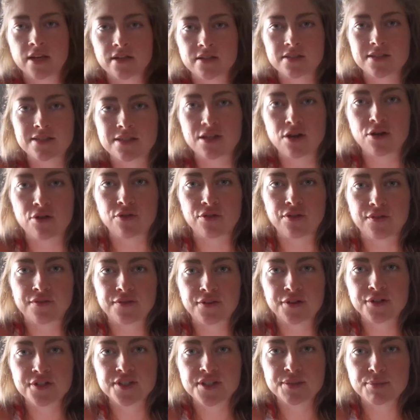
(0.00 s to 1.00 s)
so the
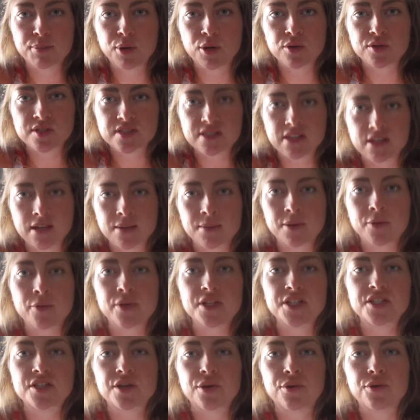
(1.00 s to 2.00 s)
first post that I'm going
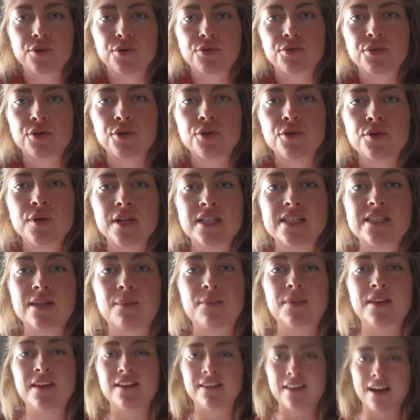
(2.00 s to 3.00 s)
to go through is
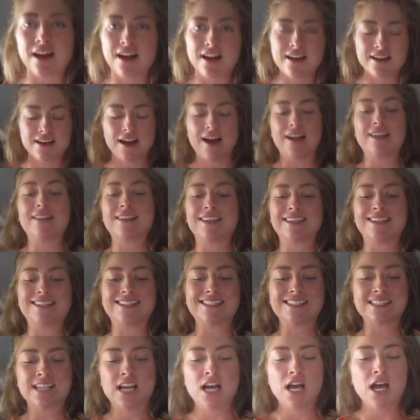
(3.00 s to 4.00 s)
something that I think
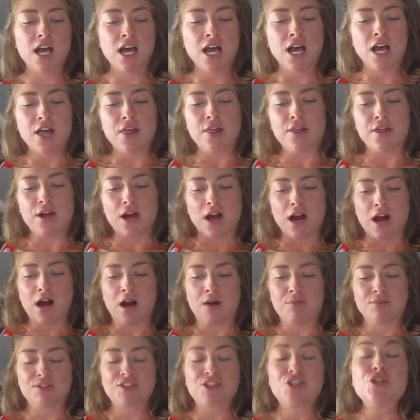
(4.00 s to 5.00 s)
is
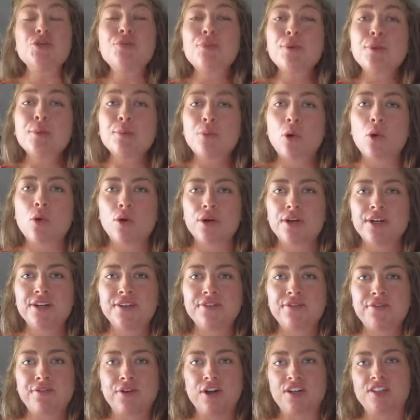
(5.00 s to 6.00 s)
super
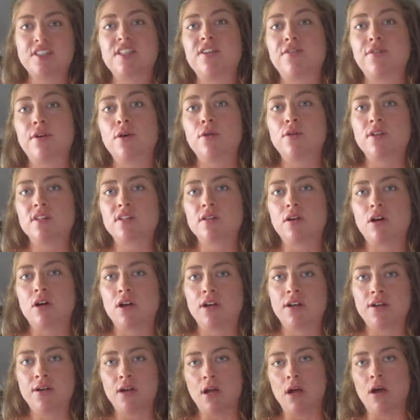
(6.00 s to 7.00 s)
important for us to focus
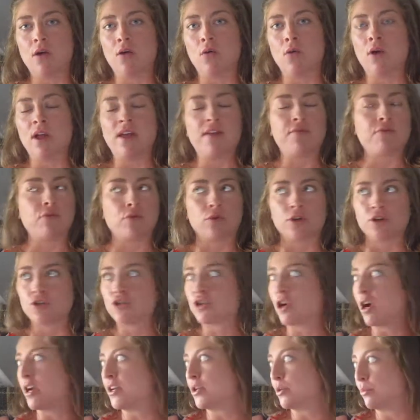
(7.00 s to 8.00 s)
on if we're
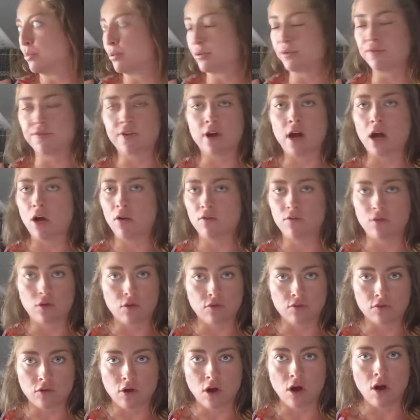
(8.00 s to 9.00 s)
trying to improve our health
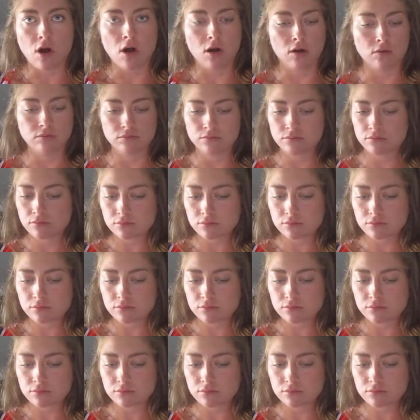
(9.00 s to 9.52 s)
overall,